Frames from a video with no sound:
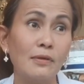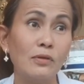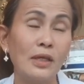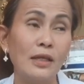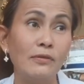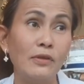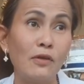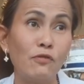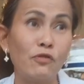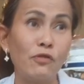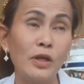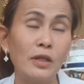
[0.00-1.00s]
in
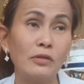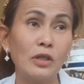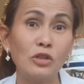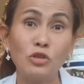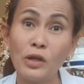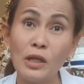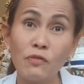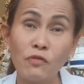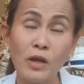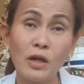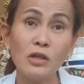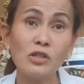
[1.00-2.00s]
different trade
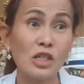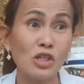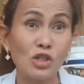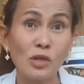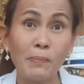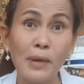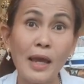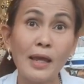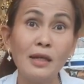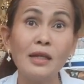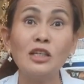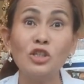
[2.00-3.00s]
fairs in
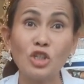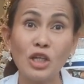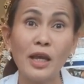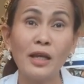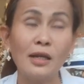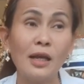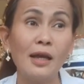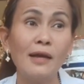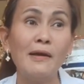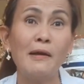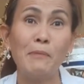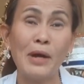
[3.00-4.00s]
Japan, in China,
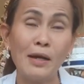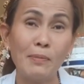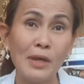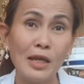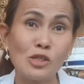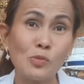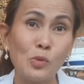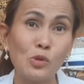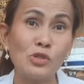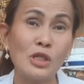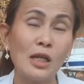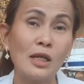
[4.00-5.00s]
para
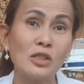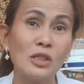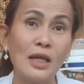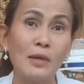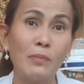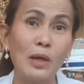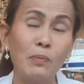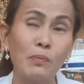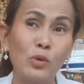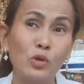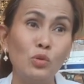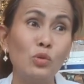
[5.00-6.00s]
ma-expose sila sa iba-ibang
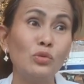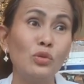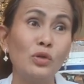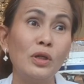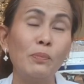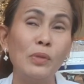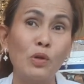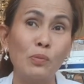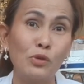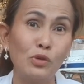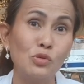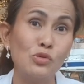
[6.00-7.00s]
produkto na
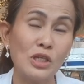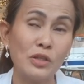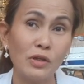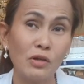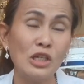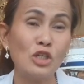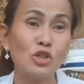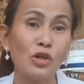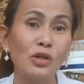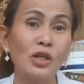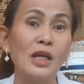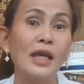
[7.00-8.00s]
pinoproduce in the
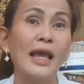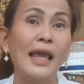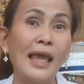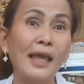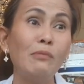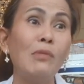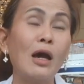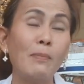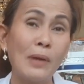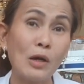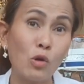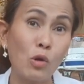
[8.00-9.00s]
region, and
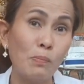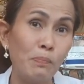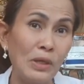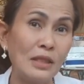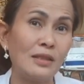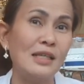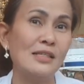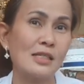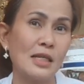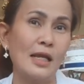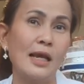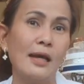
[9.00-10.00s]
makapag-compete din
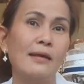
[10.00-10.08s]
sila.